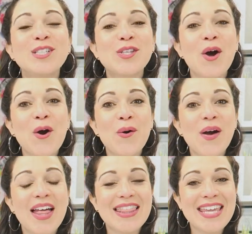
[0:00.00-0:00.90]

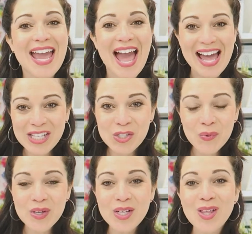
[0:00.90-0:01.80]
So the
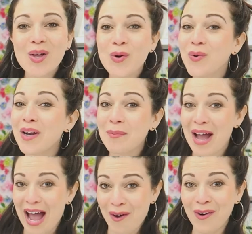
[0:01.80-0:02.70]
actual crib
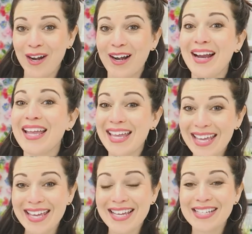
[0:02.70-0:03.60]
hour
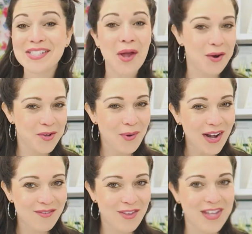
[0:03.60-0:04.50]
is, are you
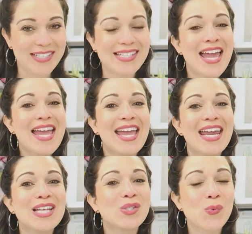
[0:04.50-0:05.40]
ready for this?
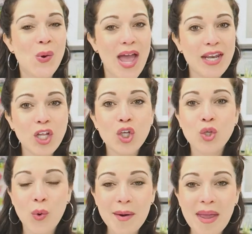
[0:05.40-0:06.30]
It is when
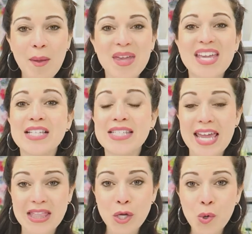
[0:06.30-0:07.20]
your baby is
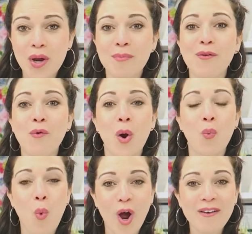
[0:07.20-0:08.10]
in the crib
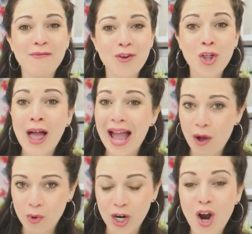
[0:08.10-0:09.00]
for one full
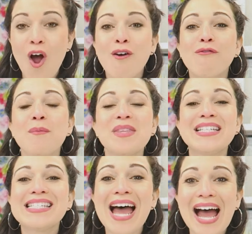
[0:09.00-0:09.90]
hour from
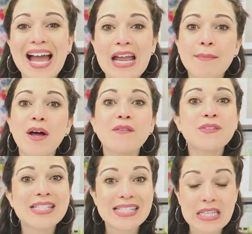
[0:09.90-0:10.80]
the time of
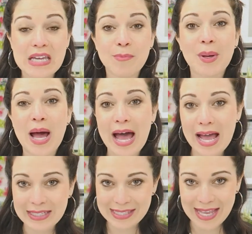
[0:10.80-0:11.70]
sleep
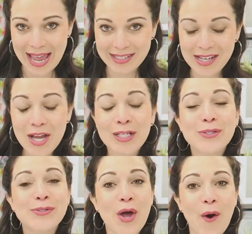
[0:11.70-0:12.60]
onset.
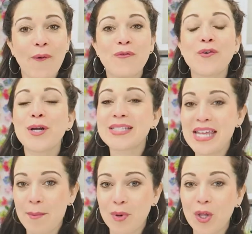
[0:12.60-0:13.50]
So, for
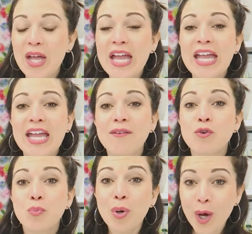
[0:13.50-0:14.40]
example, if
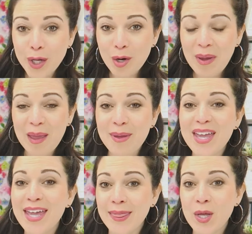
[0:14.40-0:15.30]
you put your baby
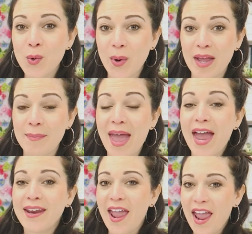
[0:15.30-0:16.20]
in the crib
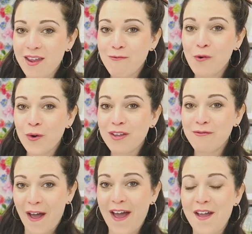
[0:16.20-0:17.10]
at
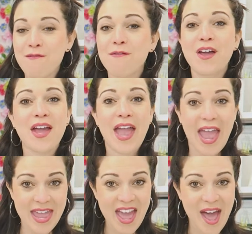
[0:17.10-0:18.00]
8:45
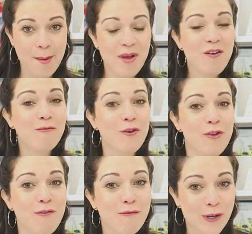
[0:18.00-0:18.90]
a.m. for
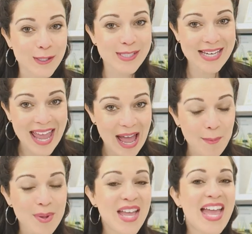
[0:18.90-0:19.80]
their first
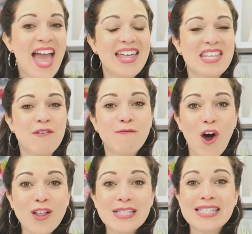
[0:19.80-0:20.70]
nap and they
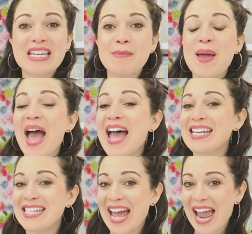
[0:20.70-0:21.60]
fall asleep
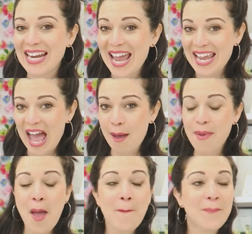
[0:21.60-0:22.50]
at 9
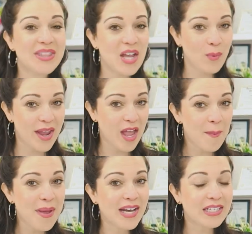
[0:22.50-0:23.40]
a.m., but they wake
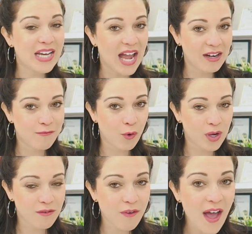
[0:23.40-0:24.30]
up at
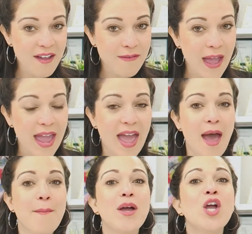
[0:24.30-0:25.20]
9:45
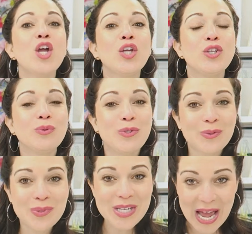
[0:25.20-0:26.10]
a.m., you
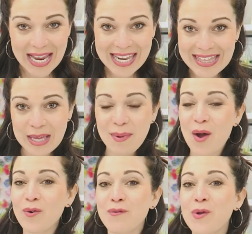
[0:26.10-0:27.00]
do not get them
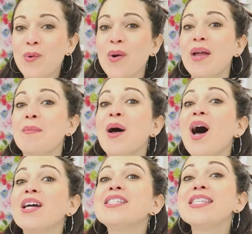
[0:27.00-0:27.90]
out of the crib
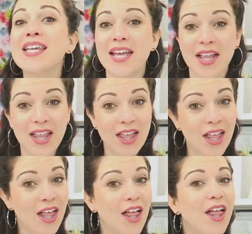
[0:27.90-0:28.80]

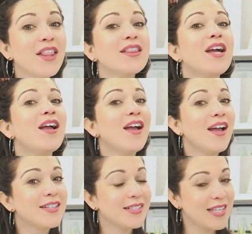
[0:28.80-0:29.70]
until,
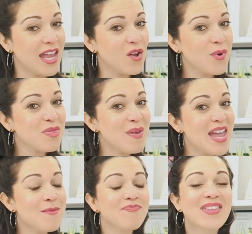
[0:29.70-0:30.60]
say it with
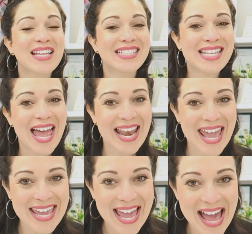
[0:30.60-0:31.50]
me, 10
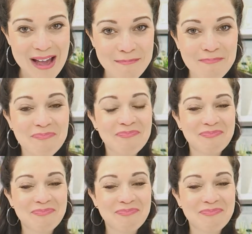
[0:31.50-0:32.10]
a.m.